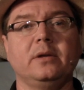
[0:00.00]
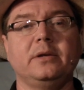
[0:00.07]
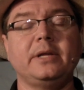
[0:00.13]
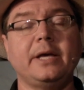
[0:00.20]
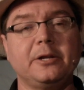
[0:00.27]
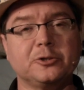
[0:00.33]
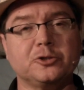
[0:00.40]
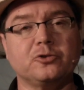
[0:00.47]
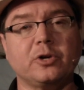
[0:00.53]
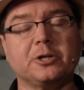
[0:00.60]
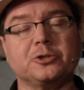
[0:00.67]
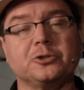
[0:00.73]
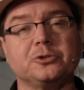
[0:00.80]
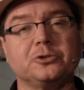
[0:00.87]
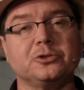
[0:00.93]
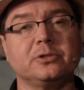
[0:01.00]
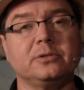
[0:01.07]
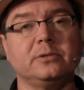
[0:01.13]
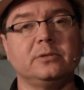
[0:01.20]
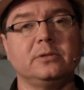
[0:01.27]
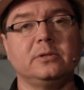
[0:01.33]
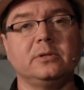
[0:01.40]
Data structures
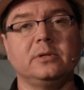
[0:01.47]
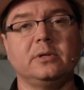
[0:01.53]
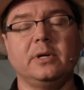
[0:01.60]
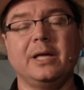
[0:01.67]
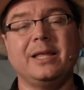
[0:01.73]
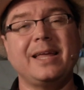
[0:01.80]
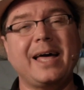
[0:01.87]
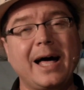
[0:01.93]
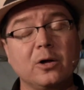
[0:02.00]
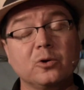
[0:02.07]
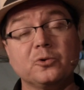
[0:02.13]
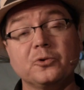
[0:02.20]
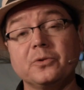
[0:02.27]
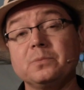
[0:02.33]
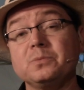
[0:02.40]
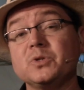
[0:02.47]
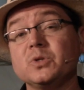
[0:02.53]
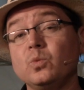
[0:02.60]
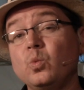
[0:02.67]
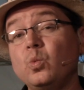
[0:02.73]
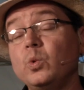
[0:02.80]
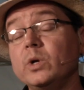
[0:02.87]
and algorithms
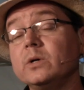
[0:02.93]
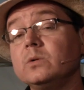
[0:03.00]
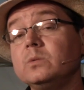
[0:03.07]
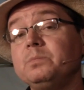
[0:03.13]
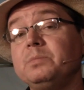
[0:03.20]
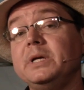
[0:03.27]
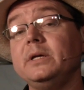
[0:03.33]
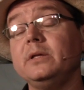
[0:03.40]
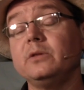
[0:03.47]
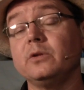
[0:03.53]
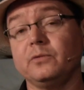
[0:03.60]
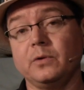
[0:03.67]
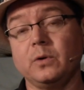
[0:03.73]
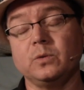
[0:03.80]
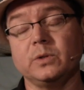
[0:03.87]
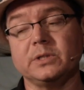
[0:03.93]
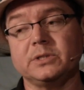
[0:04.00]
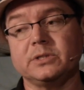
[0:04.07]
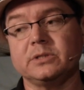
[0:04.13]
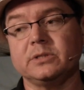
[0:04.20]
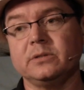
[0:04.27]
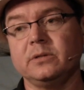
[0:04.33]
will be the
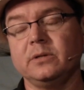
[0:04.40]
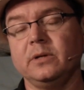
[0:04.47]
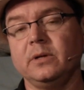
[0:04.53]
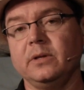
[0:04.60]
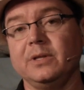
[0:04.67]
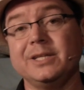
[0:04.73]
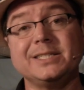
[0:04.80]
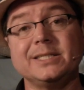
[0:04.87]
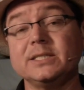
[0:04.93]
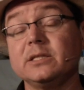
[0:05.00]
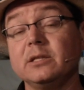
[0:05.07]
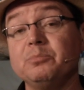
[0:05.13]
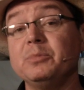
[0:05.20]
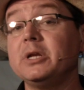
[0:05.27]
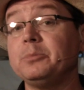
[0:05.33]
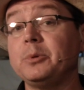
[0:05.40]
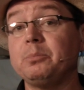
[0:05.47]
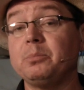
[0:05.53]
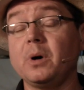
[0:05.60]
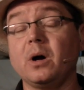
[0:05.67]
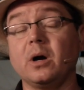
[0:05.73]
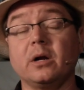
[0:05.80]
focus. This is the minimum
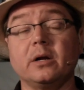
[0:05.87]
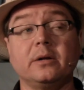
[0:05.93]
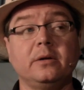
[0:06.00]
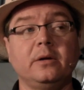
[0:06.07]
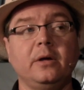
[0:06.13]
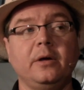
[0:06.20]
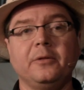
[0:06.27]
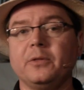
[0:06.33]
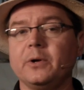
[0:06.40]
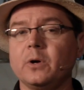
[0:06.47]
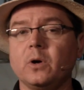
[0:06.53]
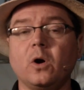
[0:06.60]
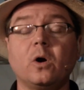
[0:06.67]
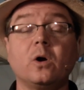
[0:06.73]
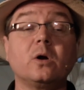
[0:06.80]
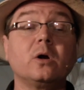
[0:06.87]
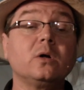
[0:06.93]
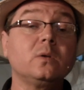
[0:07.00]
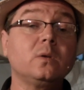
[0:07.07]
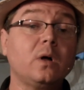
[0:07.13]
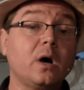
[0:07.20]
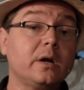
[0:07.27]
bar. There are a
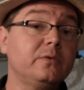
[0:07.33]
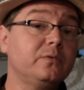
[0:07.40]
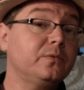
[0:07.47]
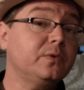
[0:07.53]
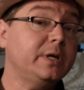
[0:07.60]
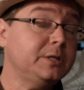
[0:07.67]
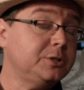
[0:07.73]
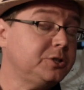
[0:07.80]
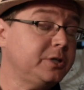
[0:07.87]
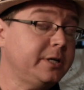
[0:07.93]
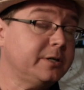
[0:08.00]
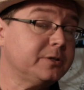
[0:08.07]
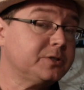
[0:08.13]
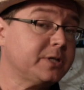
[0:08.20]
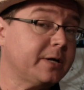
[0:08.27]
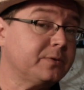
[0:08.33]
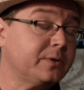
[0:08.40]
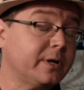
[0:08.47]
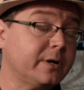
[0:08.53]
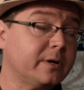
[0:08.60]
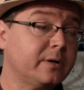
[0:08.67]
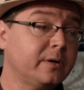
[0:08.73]
lot of engineers out
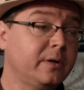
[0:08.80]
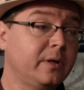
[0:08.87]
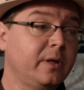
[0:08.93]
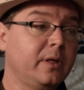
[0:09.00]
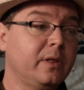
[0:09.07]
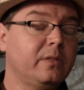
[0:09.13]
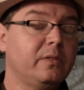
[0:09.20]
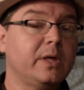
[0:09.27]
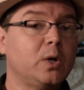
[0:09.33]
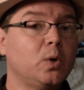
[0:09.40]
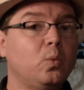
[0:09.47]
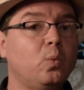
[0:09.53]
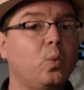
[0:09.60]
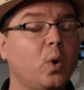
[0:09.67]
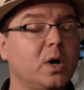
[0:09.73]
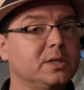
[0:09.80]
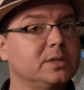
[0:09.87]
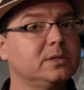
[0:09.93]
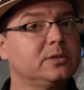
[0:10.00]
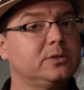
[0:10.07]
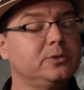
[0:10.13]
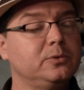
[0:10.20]
there that want
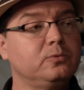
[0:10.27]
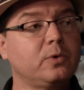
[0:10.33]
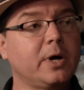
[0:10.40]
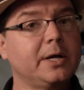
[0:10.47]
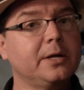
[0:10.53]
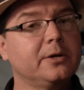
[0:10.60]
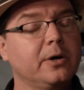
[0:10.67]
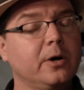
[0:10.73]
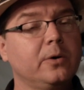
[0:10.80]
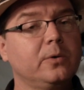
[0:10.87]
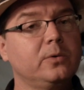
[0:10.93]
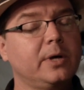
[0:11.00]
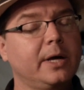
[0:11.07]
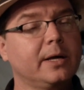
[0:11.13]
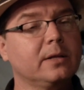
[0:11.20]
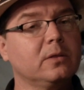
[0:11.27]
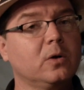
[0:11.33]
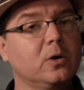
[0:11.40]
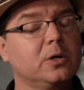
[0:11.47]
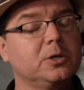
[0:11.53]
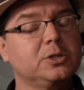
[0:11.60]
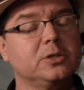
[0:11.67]
to write code at
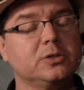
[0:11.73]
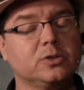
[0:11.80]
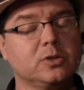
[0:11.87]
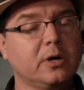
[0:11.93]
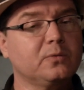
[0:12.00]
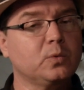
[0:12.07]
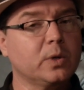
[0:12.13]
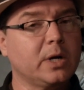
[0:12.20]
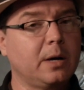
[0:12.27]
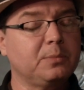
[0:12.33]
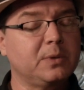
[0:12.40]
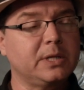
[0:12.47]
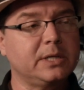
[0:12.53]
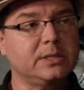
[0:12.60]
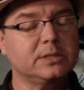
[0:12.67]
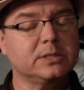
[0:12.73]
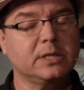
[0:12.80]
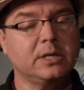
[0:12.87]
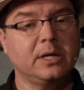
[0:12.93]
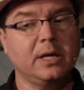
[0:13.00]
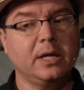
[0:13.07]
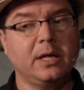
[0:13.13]
large software companies
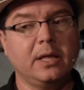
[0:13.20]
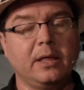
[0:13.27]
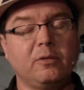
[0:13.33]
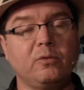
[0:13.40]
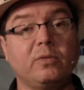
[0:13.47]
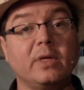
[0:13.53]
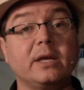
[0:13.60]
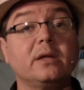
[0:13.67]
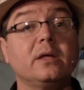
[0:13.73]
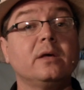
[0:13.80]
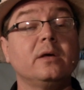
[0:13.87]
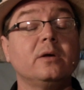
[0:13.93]
that